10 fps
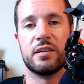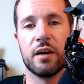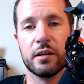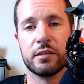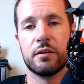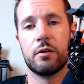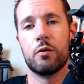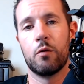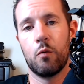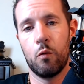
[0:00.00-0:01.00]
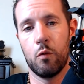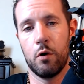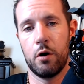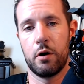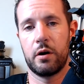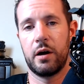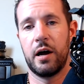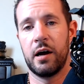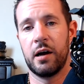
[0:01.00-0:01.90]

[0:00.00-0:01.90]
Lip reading: It doesn't work.